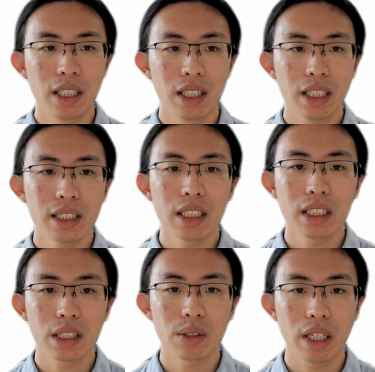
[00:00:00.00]
This
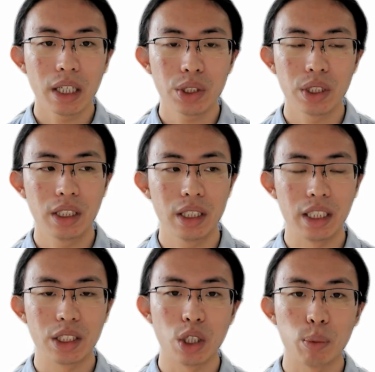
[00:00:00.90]
distillation
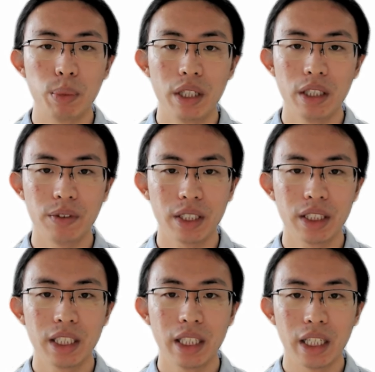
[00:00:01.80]
is not perfect.